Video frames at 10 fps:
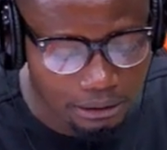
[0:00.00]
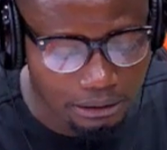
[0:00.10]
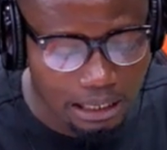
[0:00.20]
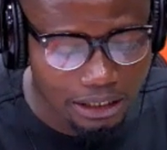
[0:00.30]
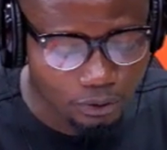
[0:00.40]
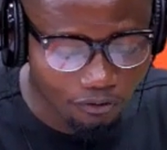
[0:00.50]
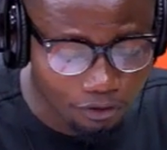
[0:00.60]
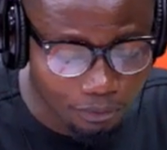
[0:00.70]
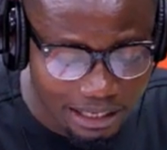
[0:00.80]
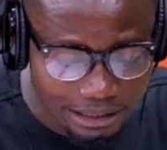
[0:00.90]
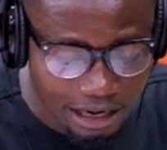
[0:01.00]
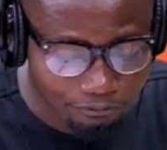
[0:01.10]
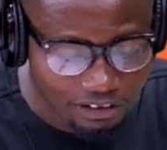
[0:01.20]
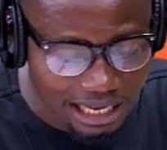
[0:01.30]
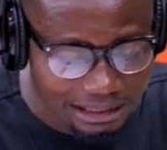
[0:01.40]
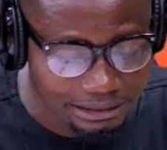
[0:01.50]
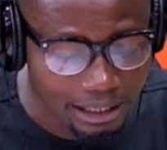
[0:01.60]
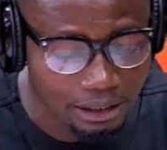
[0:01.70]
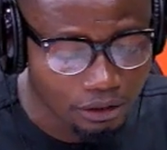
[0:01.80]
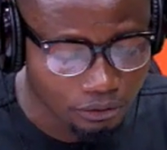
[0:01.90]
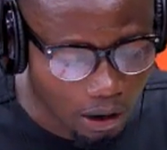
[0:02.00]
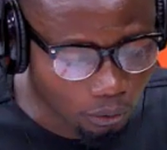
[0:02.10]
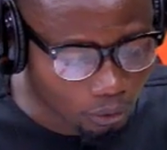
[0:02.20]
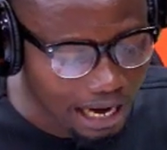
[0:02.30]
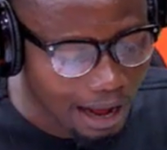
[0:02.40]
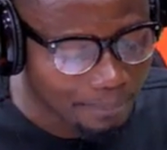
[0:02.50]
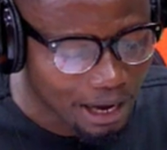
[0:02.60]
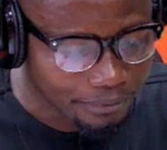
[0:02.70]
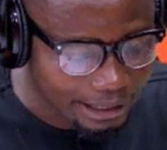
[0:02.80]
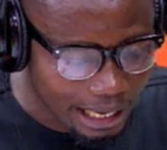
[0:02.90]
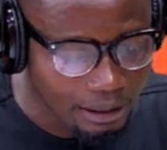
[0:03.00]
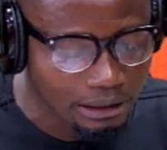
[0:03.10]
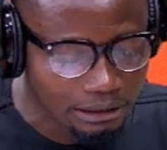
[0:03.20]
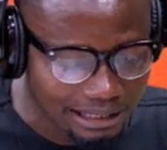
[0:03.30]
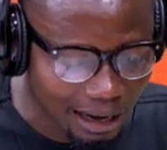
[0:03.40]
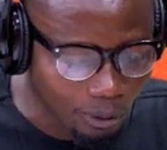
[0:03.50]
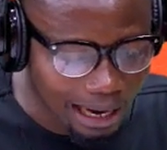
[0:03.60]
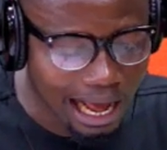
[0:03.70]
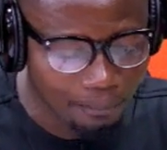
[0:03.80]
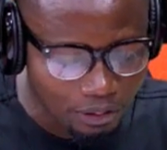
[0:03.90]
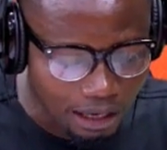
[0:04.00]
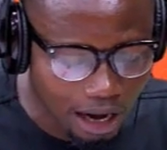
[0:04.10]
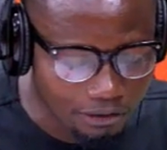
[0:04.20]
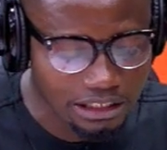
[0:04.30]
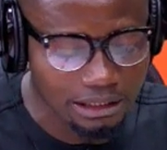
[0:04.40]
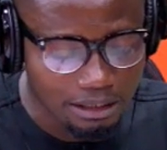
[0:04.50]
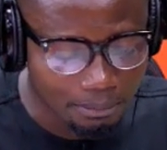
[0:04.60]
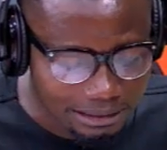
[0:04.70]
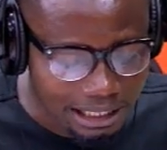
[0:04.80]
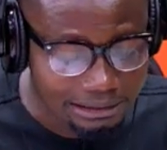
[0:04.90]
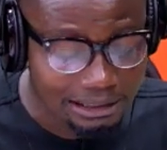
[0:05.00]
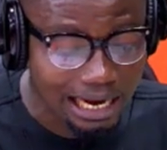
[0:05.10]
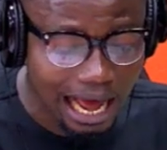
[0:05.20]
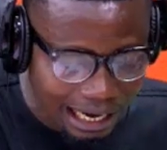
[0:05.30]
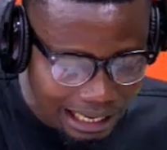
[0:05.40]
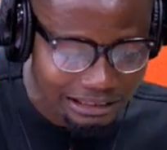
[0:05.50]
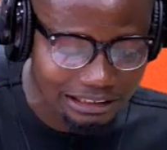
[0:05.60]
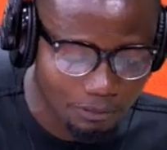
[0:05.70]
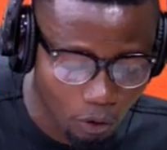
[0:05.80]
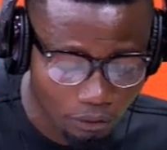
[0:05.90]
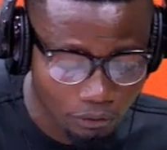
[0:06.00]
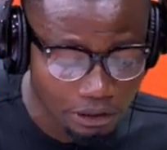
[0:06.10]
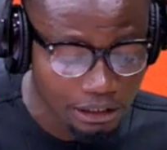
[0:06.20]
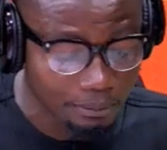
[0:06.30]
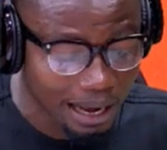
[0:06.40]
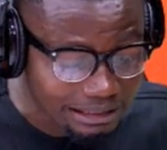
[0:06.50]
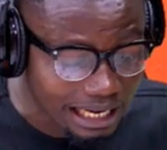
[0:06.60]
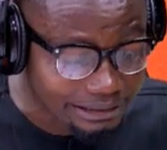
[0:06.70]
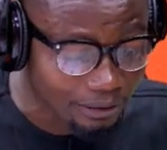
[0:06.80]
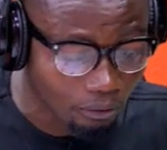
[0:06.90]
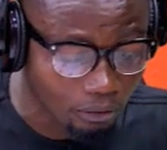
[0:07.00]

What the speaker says: na so fujuma die na fiti ase donko na ba wie ye ye wada council ni emergency na hana asem no wono emergency no